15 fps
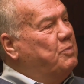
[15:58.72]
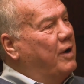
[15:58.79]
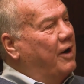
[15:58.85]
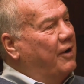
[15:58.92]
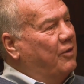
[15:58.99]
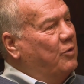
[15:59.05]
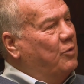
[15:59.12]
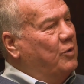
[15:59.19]

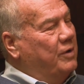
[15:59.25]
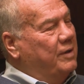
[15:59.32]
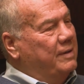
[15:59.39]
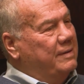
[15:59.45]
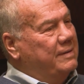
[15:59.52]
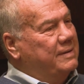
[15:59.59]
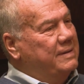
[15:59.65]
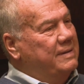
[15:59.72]
part of the
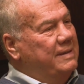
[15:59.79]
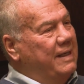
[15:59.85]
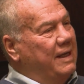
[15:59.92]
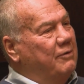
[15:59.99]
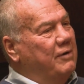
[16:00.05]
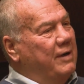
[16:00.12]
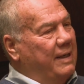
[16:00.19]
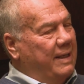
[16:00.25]
world. It
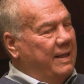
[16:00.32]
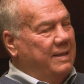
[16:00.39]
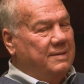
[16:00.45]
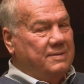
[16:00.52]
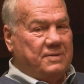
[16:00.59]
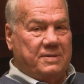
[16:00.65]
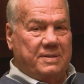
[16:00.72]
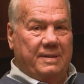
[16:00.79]
really is.